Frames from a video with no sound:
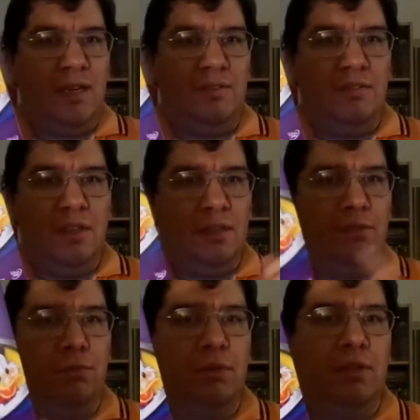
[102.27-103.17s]
has
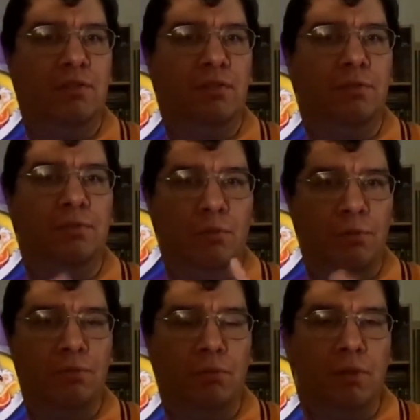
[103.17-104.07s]
yet to release the
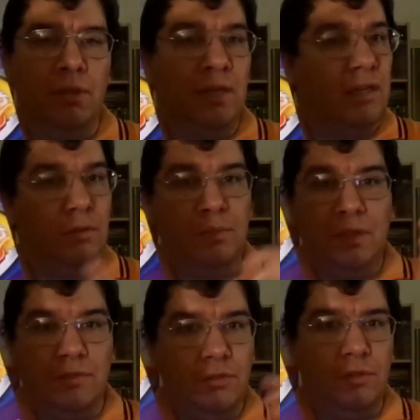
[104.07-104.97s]
4th one, and I hope
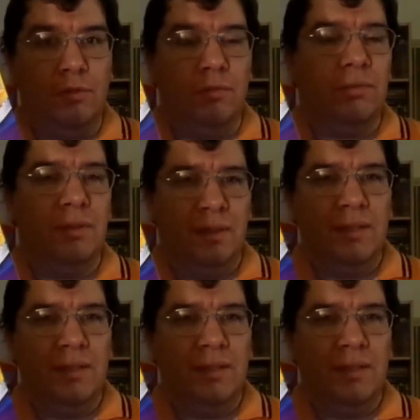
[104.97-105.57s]
they do.